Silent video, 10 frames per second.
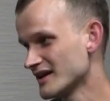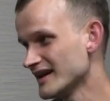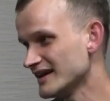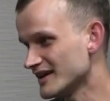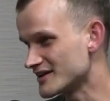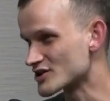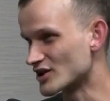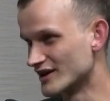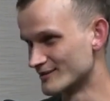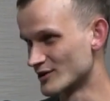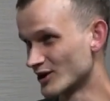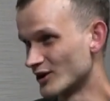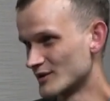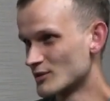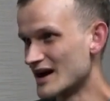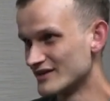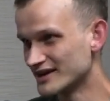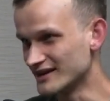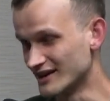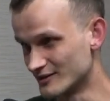80-digit number called a private
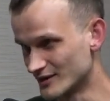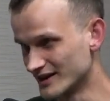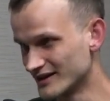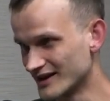key, right?